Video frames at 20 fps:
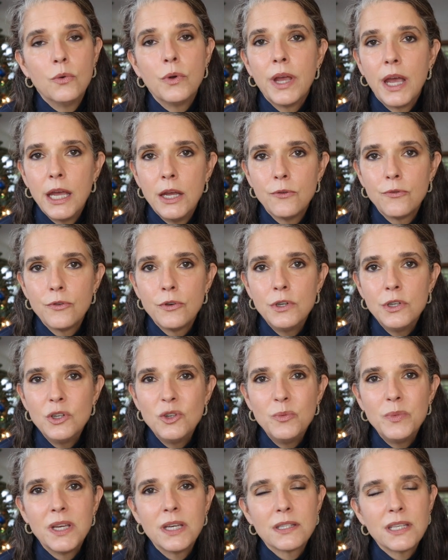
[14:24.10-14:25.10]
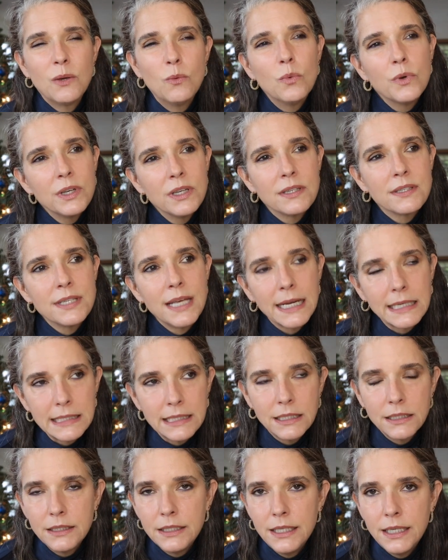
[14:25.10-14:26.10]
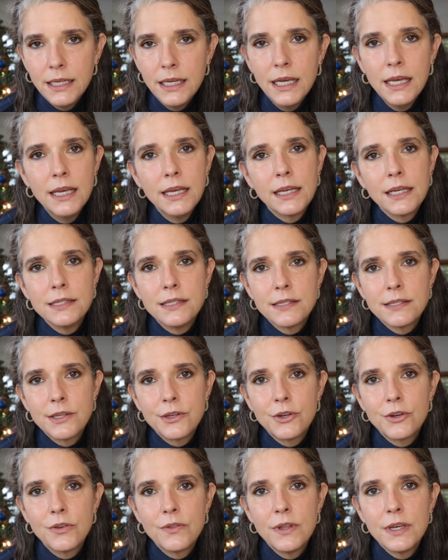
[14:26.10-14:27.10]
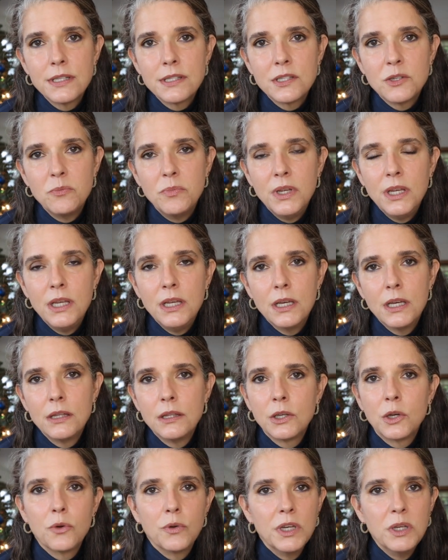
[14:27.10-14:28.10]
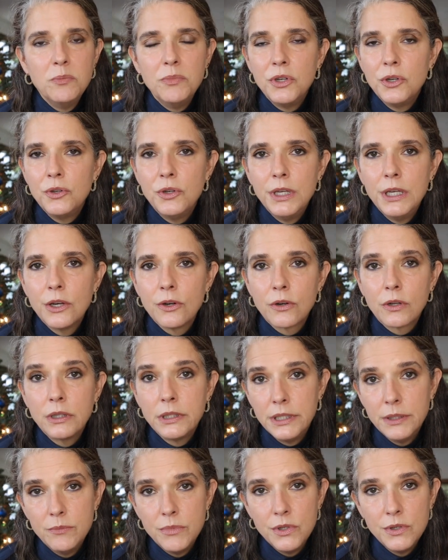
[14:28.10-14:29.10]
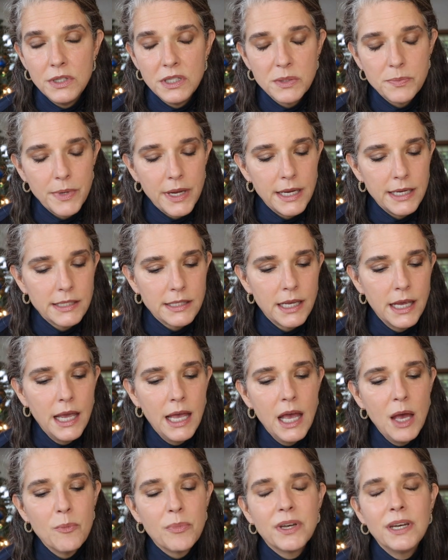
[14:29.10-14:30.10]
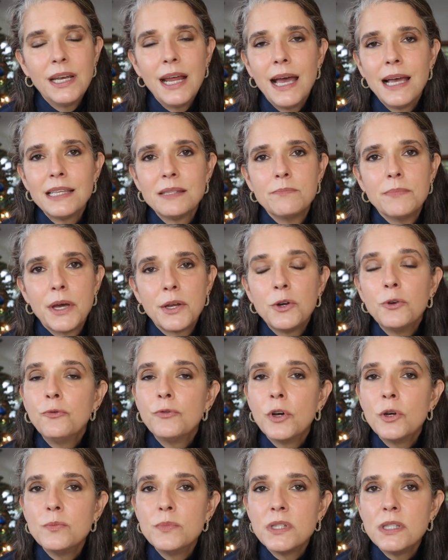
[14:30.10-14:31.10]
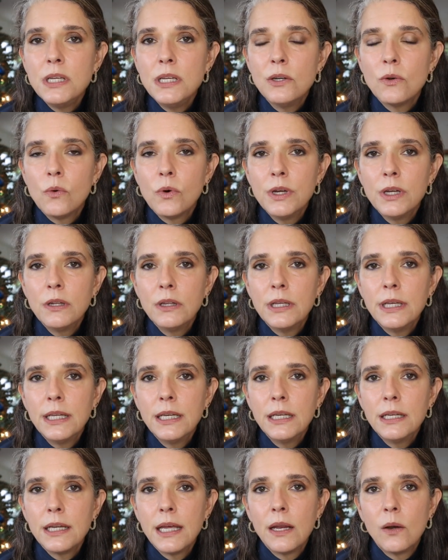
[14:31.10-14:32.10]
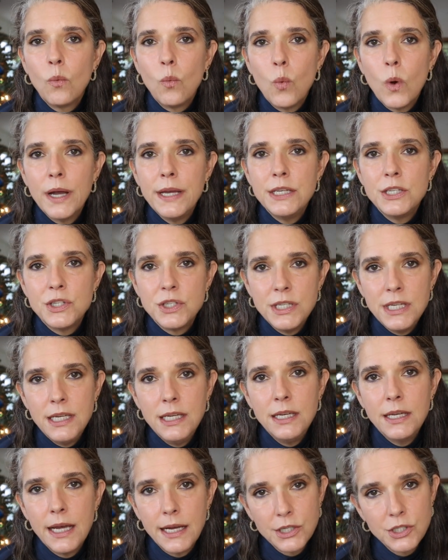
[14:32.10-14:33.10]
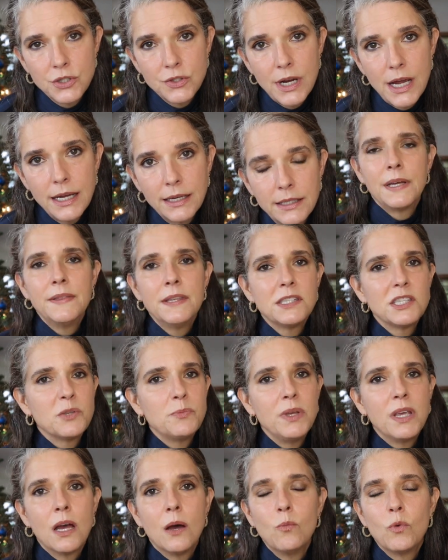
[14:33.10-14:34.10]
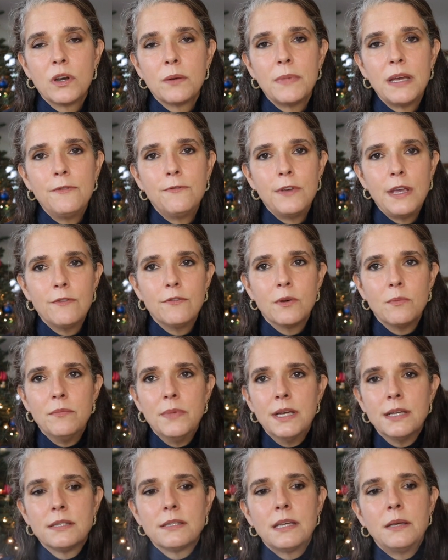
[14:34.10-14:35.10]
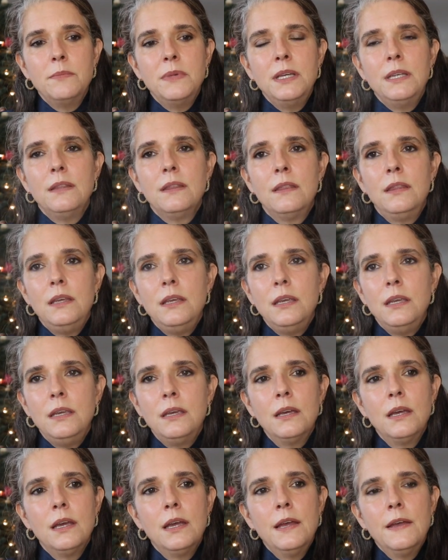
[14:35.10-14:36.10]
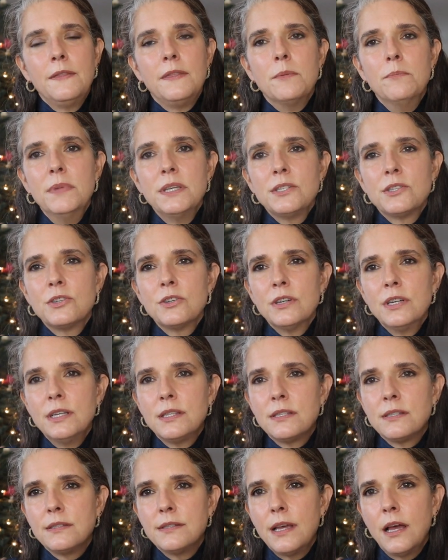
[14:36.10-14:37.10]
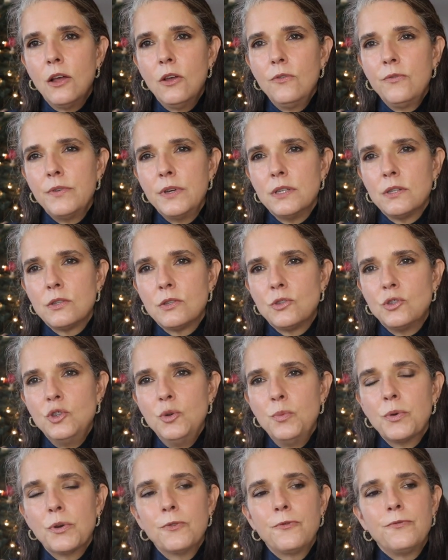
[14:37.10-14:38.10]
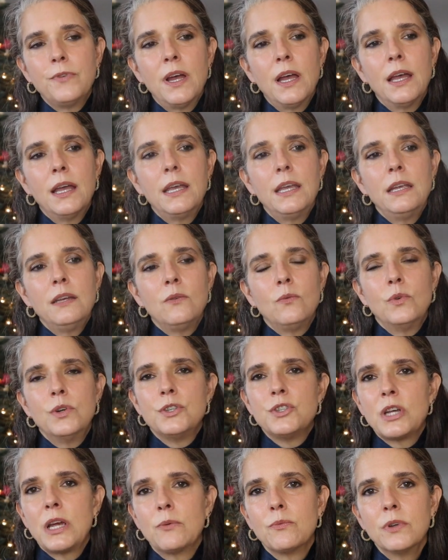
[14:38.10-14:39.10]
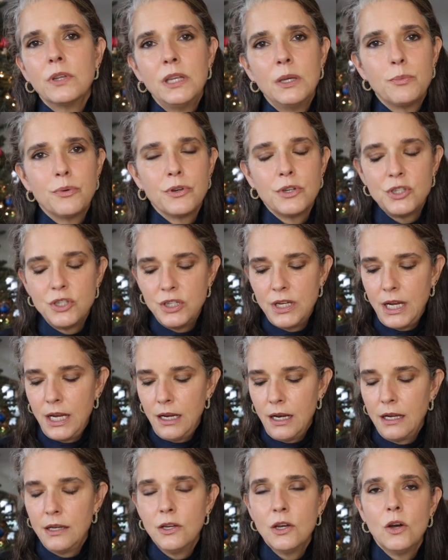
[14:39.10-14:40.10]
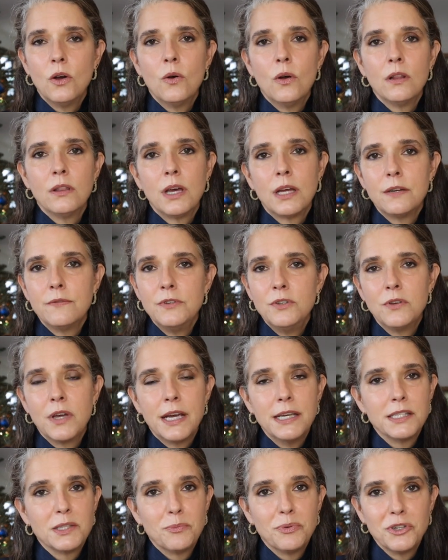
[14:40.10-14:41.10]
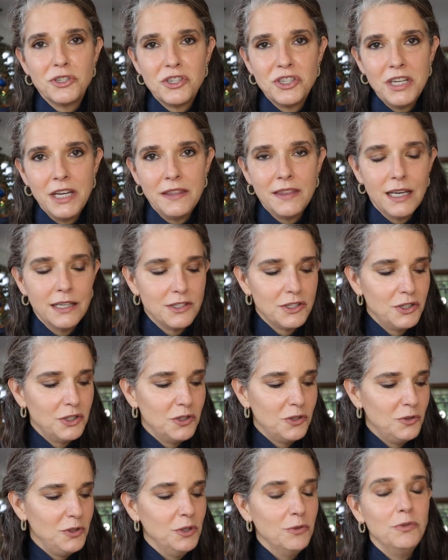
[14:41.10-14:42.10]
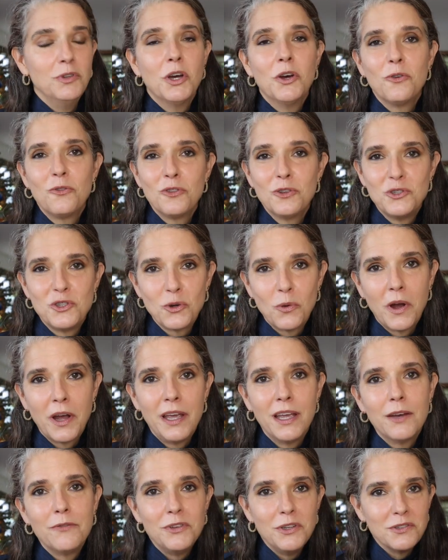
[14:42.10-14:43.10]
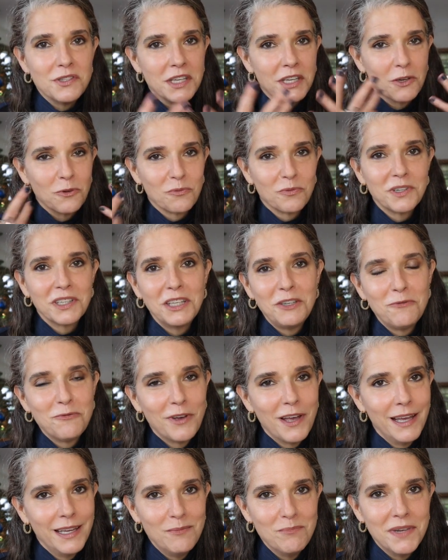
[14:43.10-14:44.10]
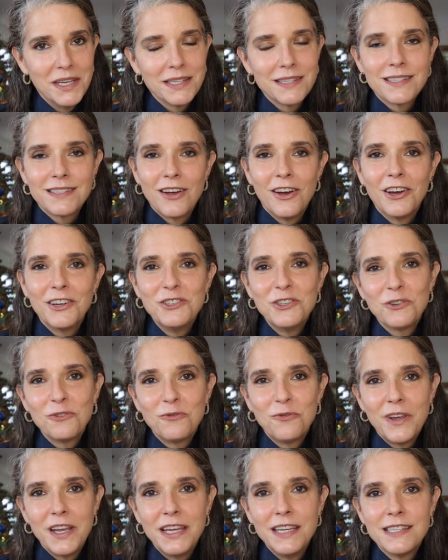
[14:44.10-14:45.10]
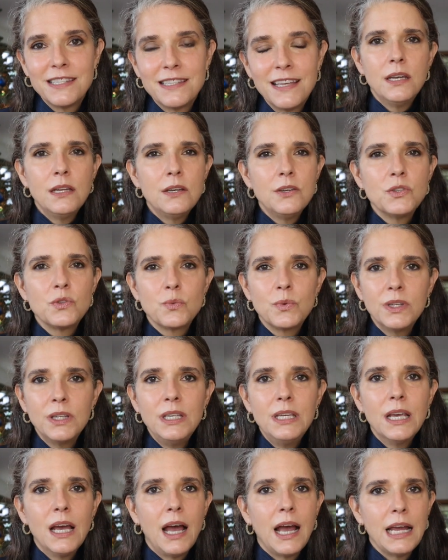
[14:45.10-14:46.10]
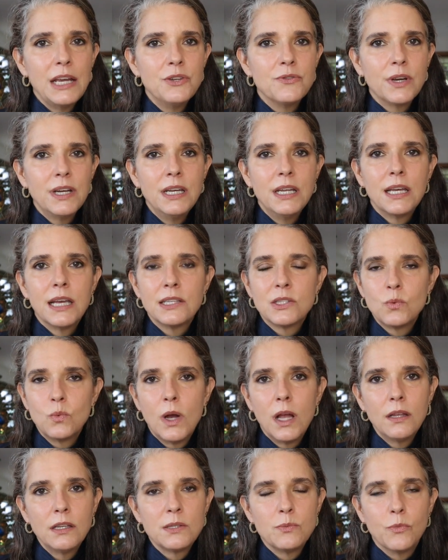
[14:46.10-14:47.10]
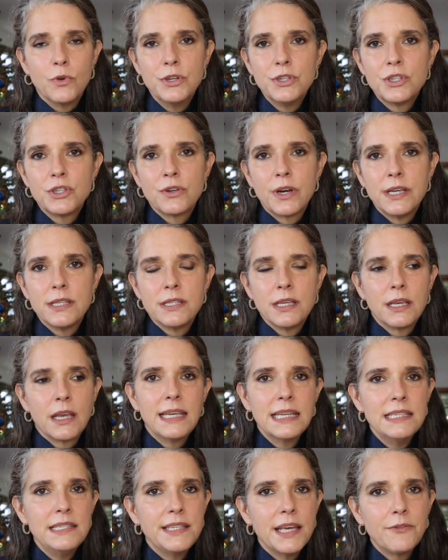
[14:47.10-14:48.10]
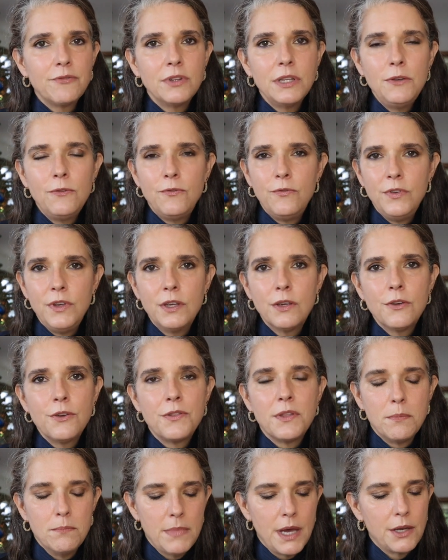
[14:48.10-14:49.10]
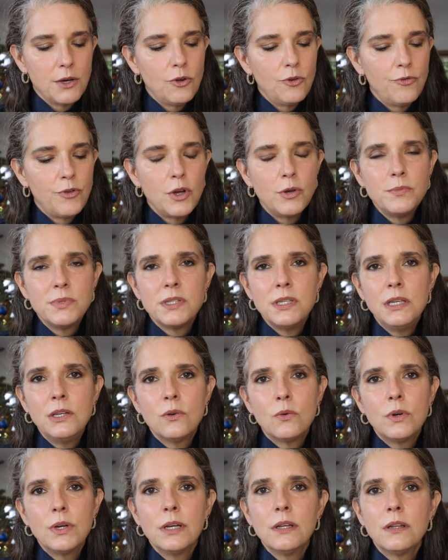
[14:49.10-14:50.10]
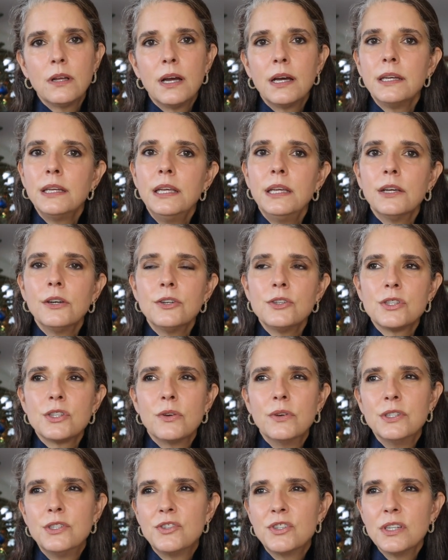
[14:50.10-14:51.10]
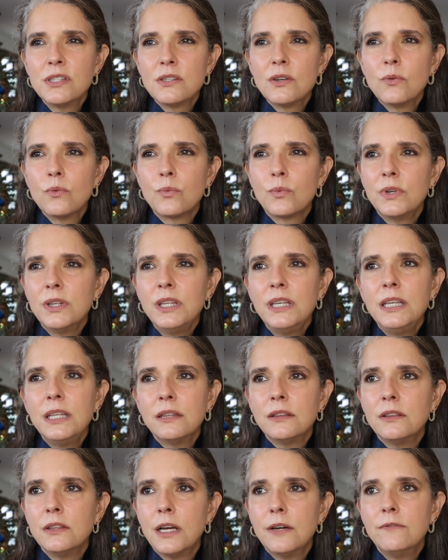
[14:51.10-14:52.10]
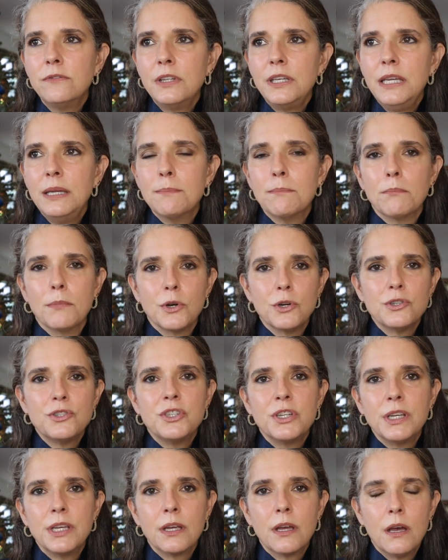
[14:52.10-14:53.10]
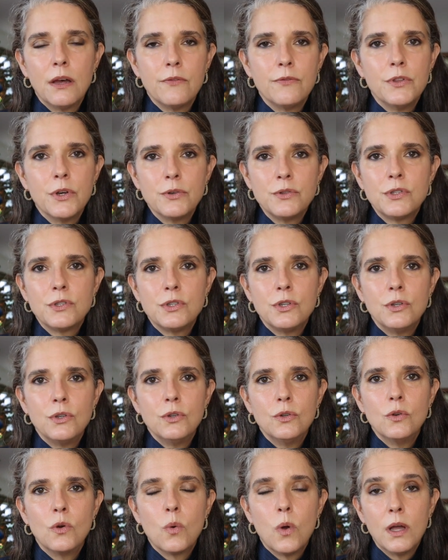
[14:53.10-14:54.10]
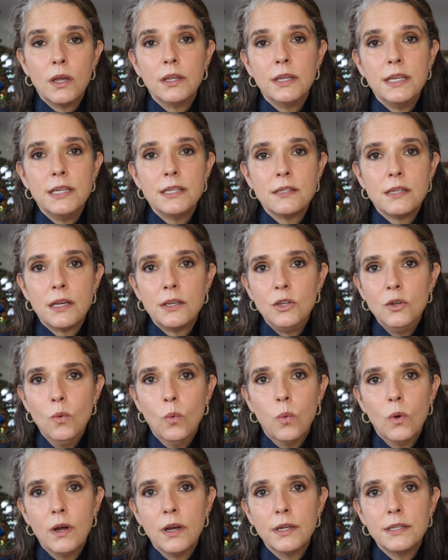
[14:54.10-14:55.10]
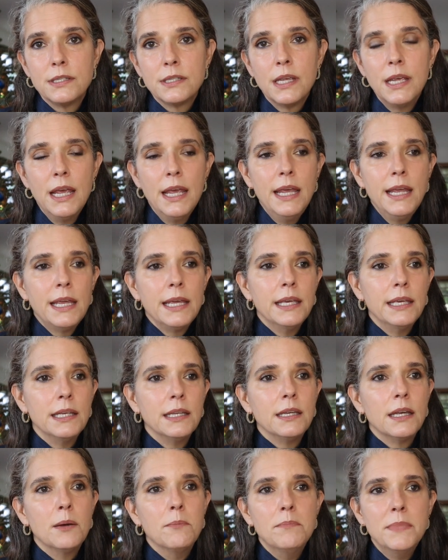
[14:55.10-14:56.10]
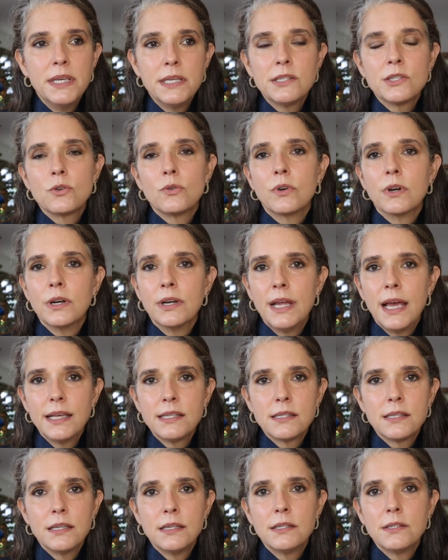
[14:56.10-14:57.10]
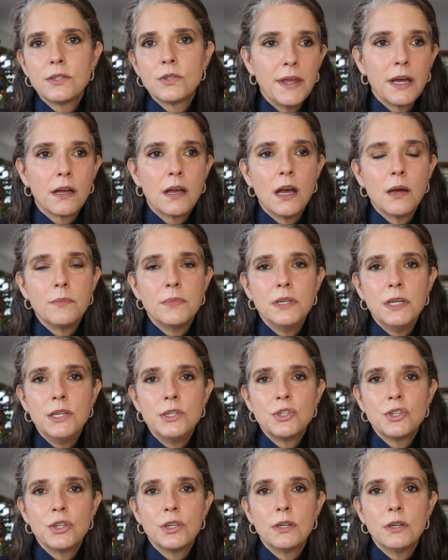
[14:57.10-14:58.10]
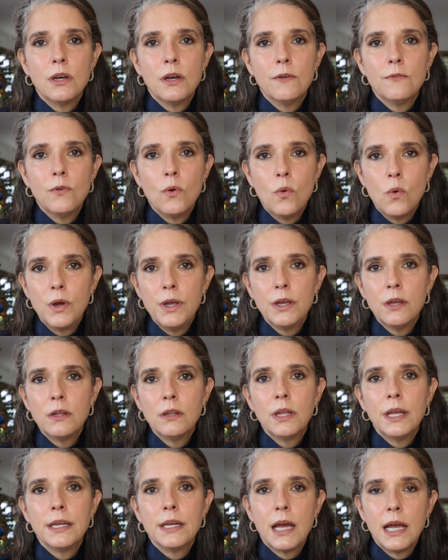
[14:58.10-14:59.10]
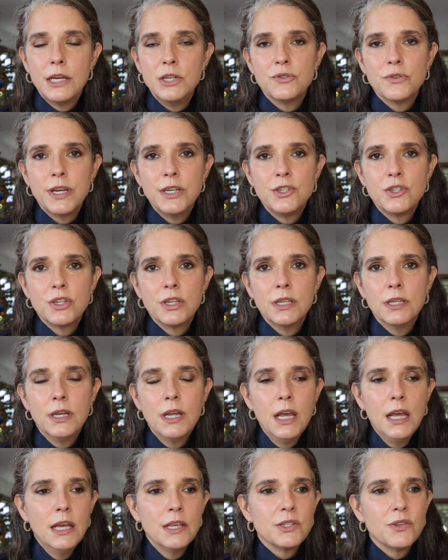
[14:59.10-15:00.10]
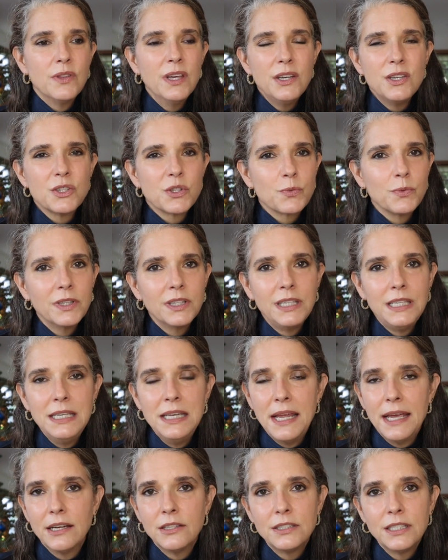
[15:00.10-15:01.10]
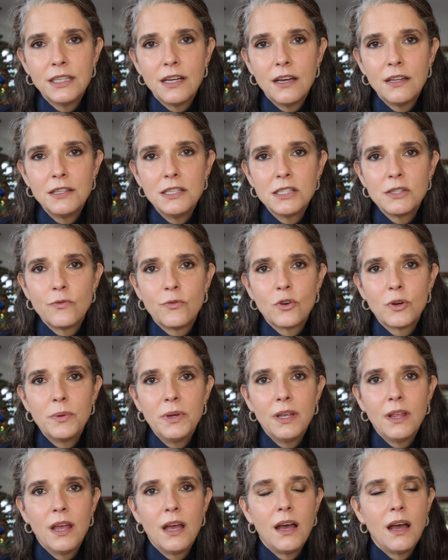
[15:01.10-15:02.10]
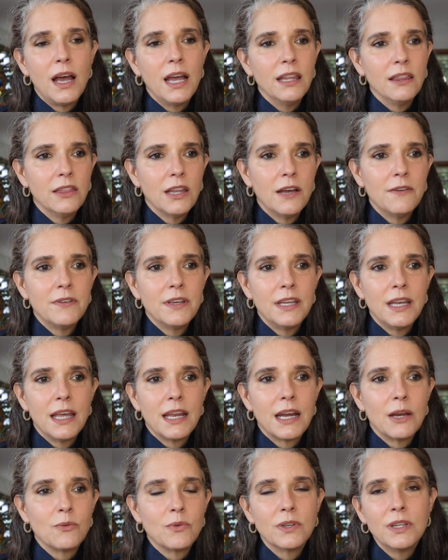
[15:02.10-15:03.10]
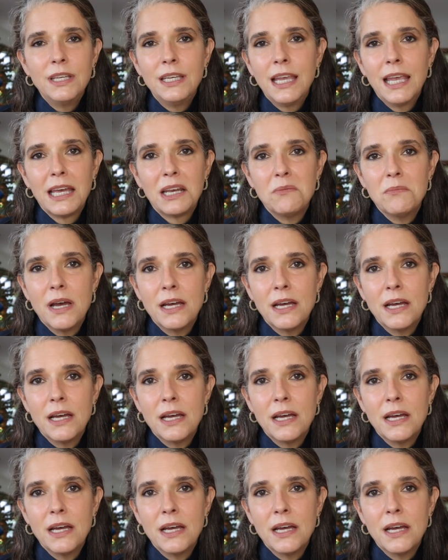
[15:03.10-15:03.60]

okay for you because I wouldn't technically consider this to be in the green beauty or clean beauty space, but it has meadow foam seed oil in it and white tea extract. And this has become one of my favorite mists. I mean, the the mister itself is super fine, which I really appreciate. I know a lot of you guys appreciate that too. You know the joy of using a really fine mist on your face, and it is really hydrating as well as moisturizing. I can definitely feel the meadow foam seed oil on here, so it's just a really lovely merging of those two qualities that you want in a mist or an essence, that combination of oil and hydration. So they just really nailed it on this formula. I love it, and I really can't